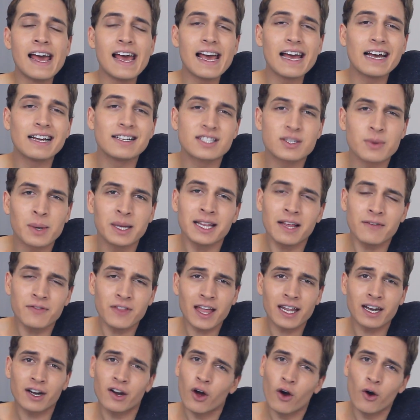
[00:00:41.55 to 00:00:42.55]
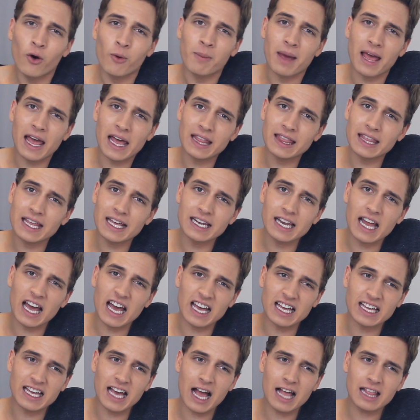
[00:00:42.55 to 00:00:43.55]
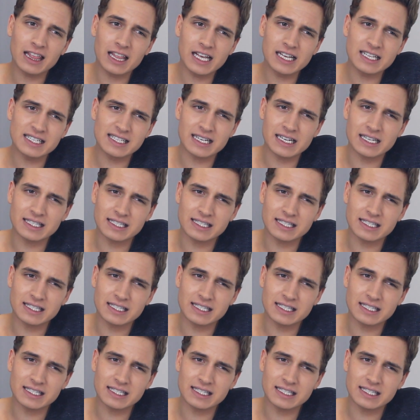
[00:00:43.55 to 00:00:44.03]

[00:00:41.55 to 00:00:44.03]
And so I left that at home, and then I got lazy